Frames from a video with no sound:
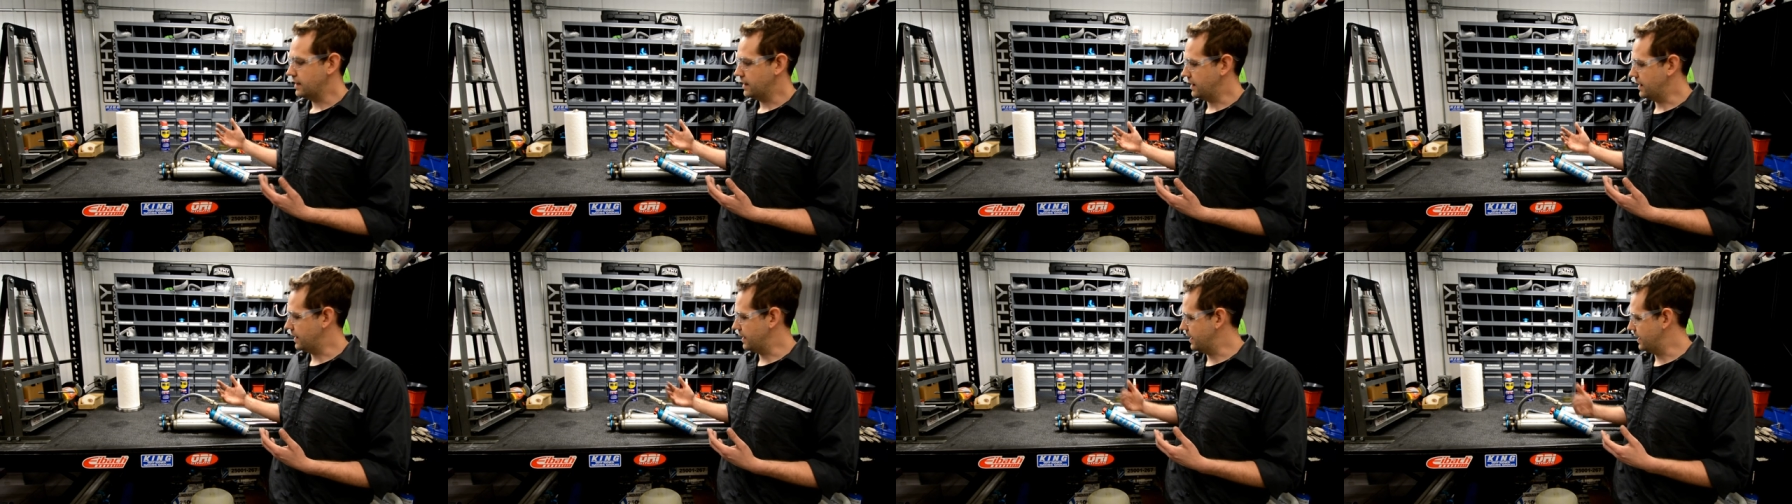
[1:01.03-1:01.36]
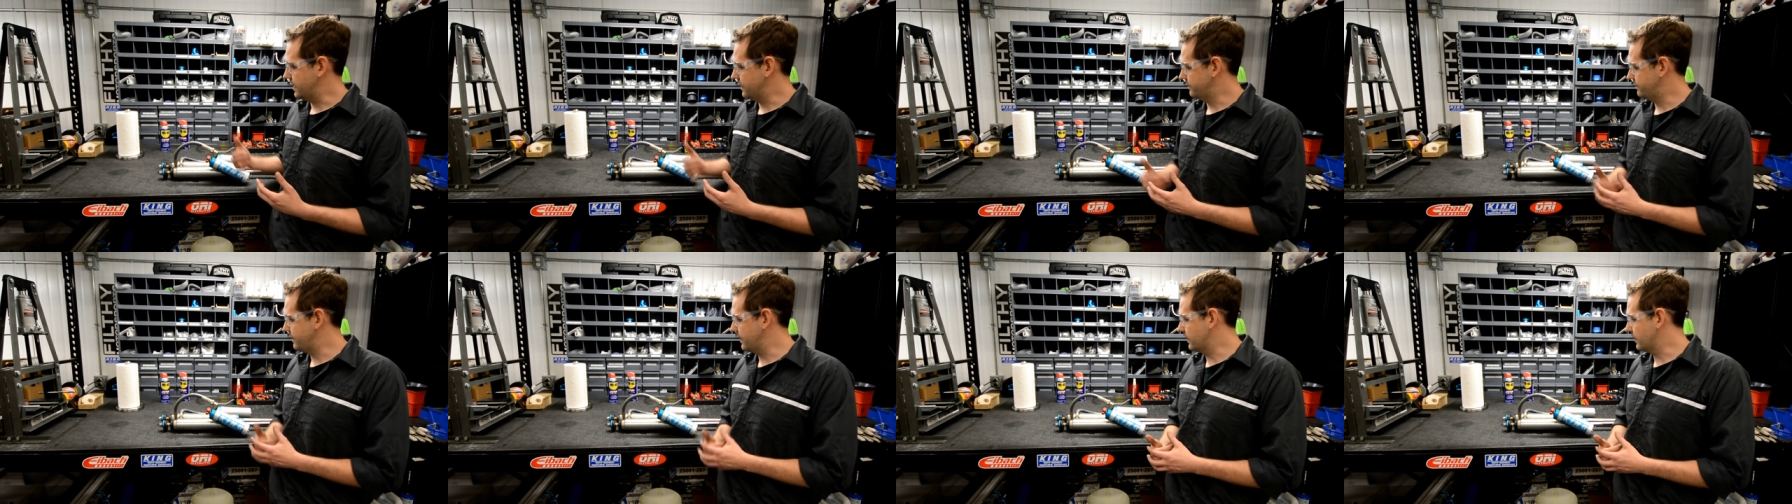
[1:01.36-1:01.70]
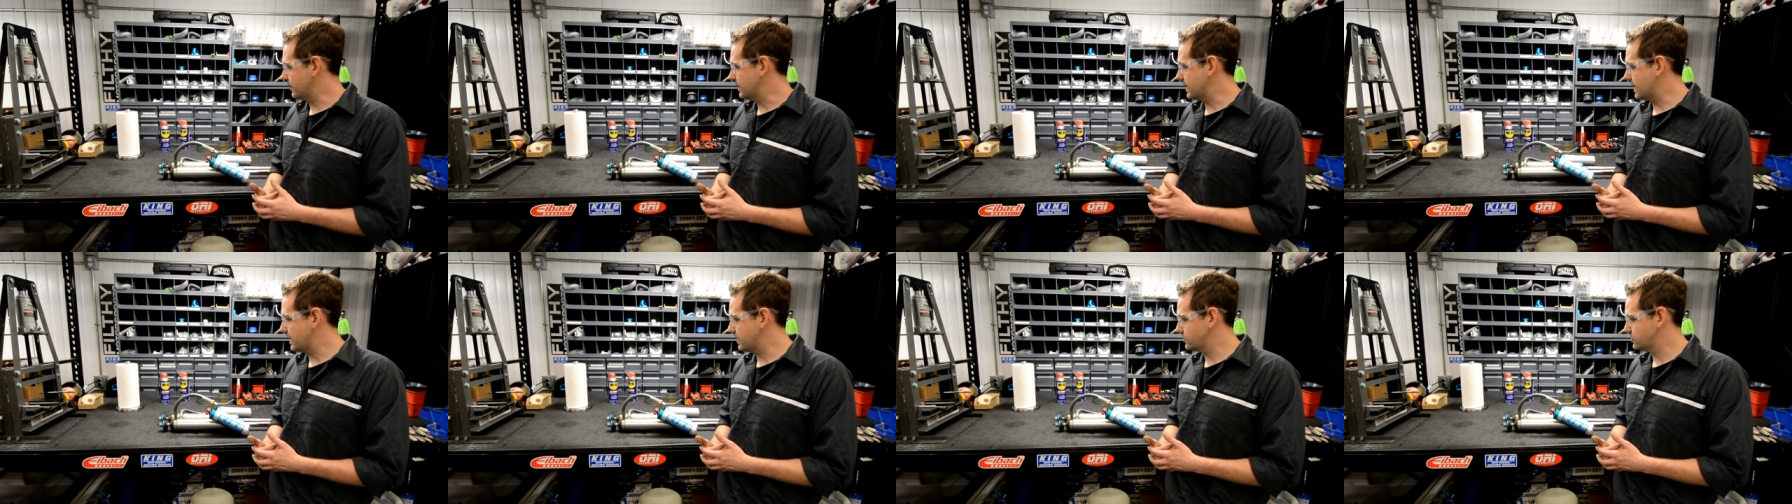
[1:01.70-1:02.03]
uh,
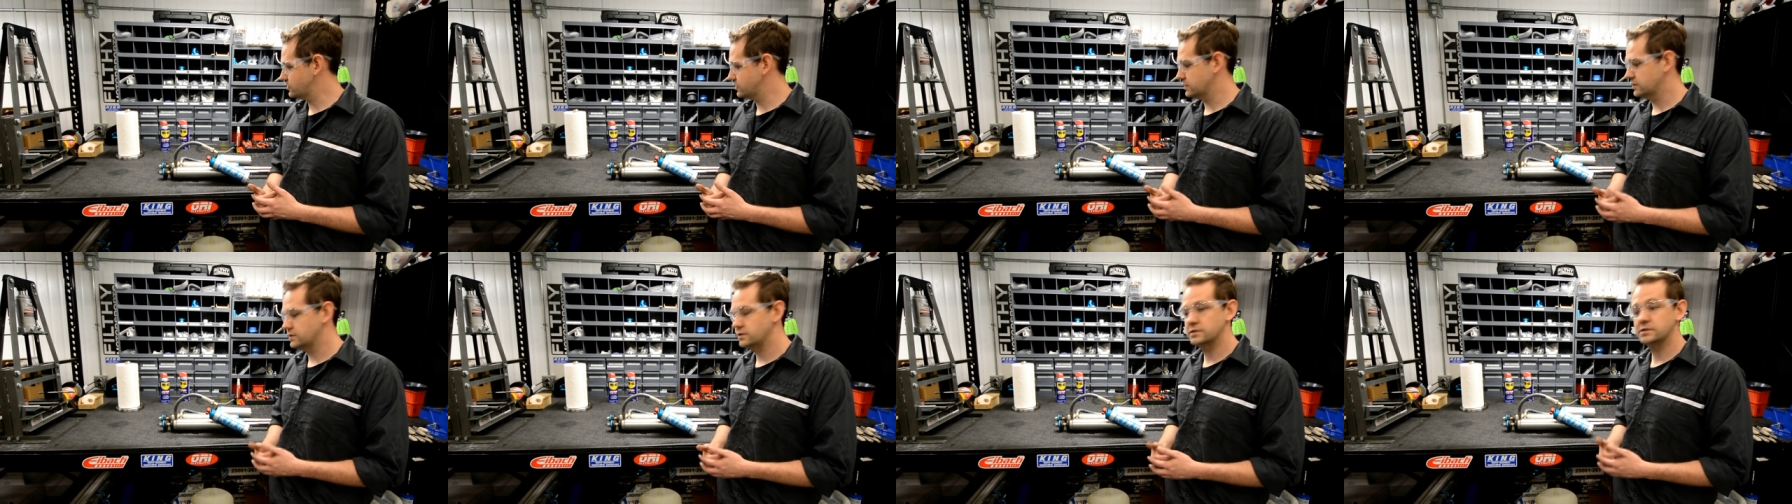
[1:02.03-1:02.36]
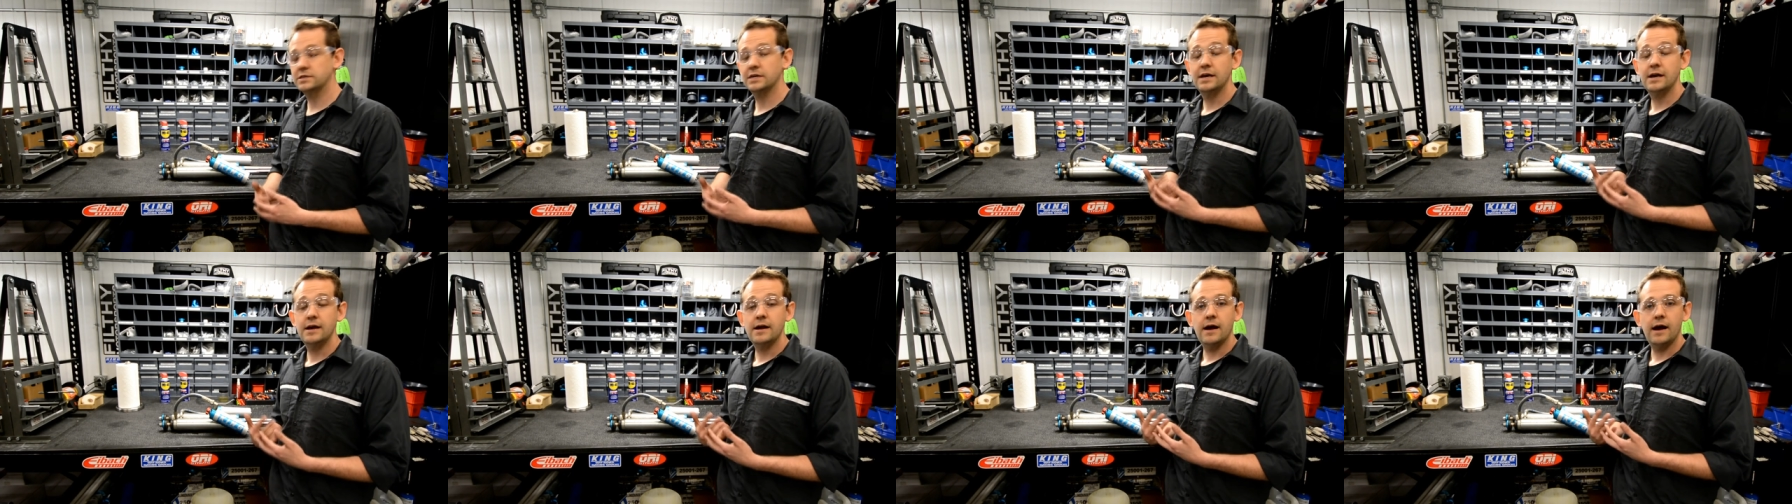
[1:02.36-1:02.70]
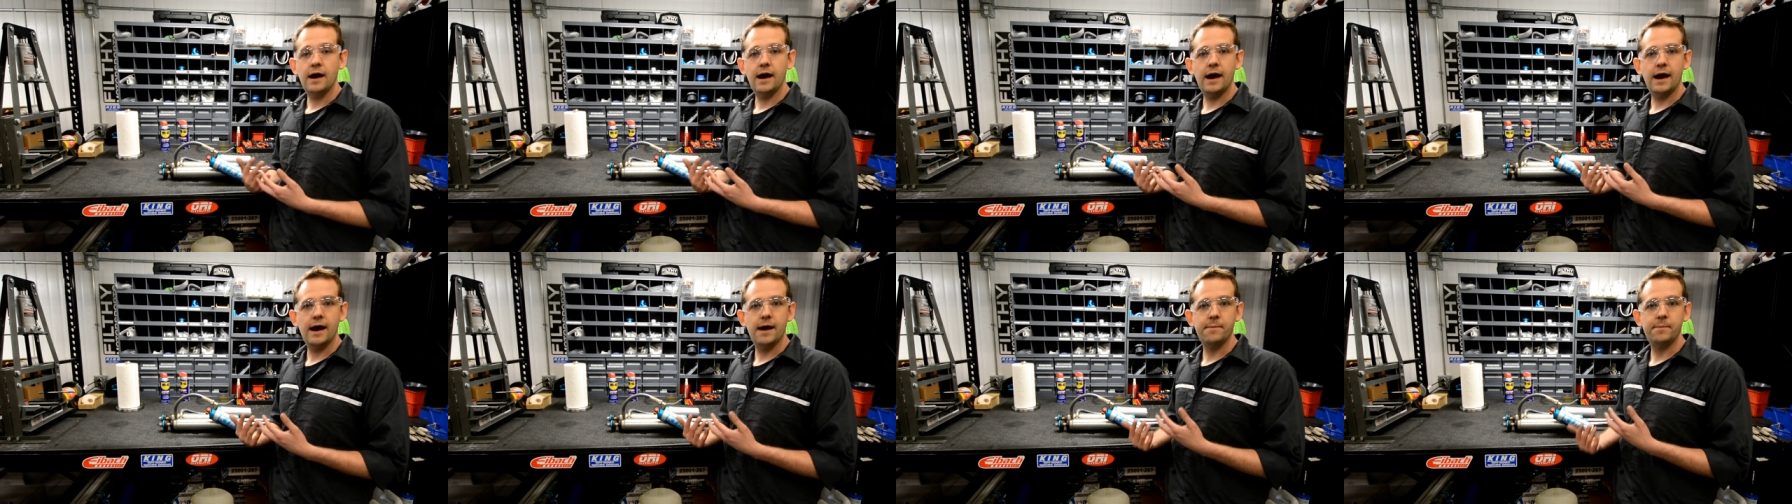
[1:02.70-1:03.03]
variations,
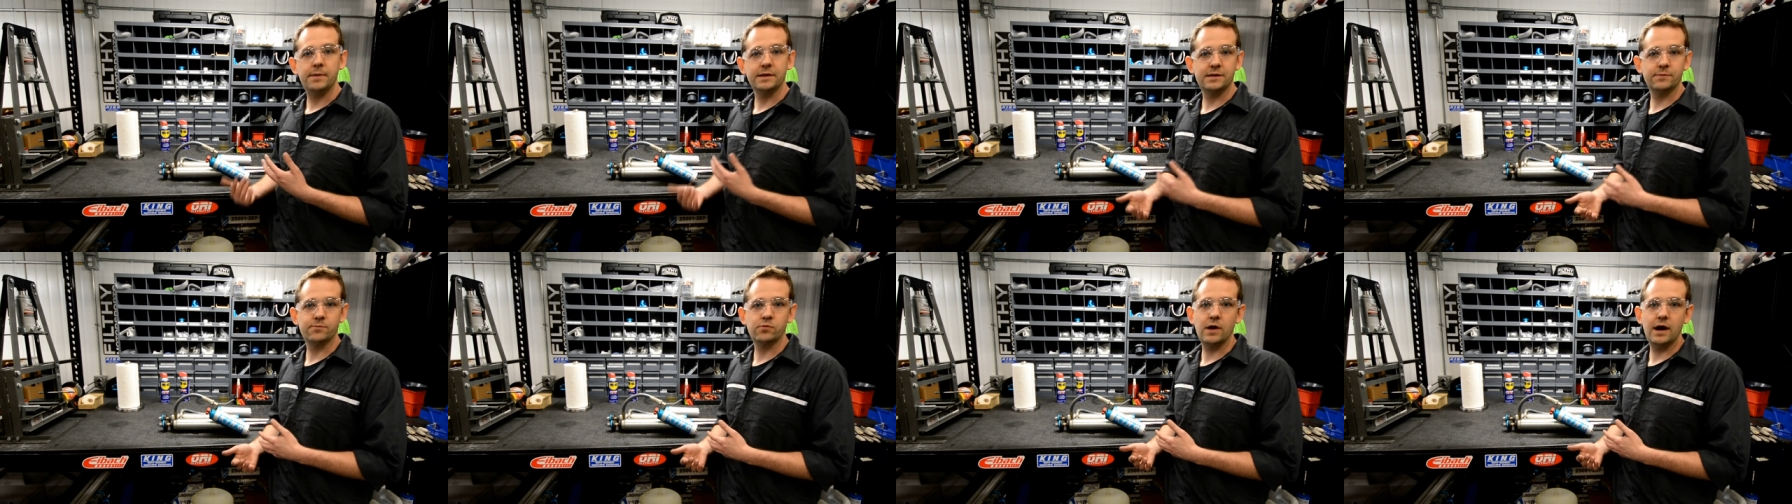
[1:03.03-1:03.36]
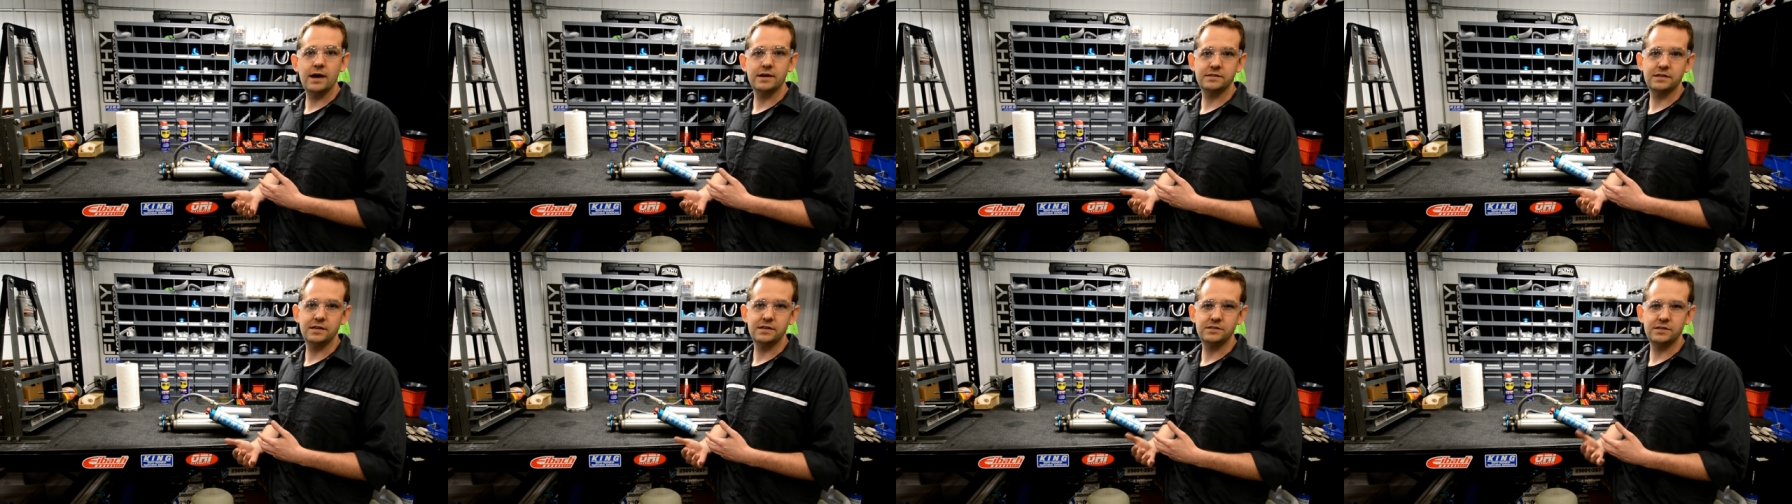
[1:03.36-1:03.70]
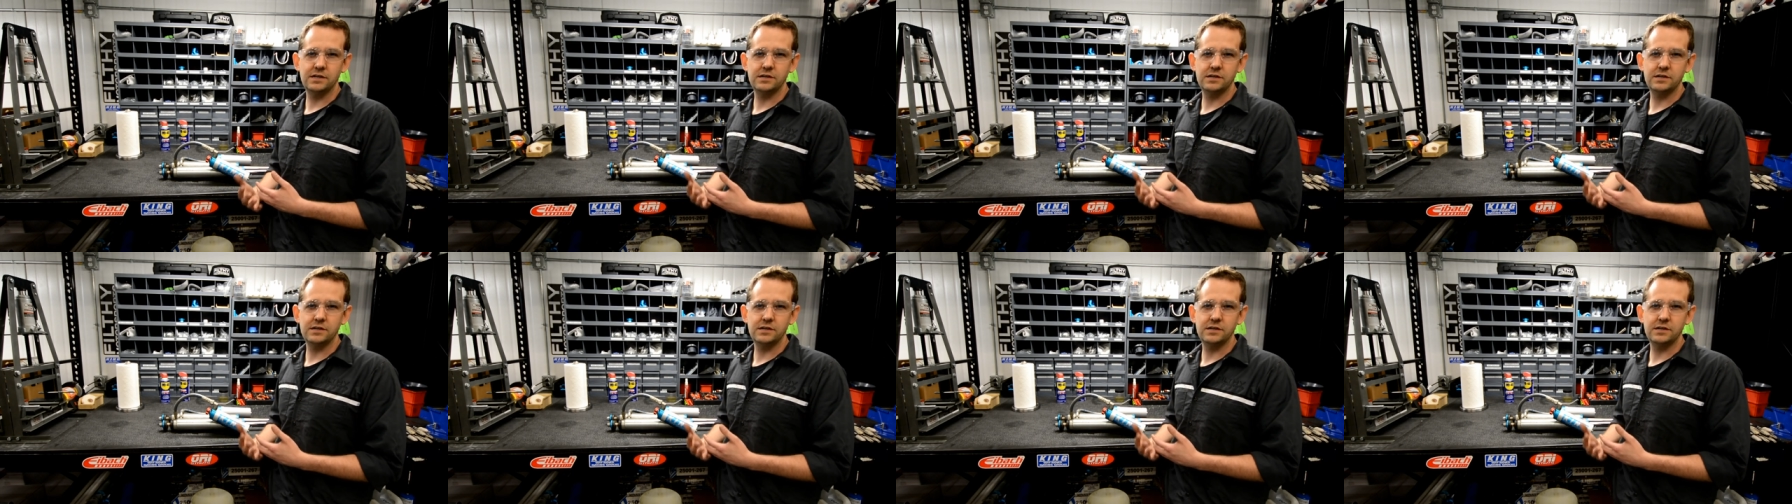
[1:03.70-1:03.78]
uh, but the process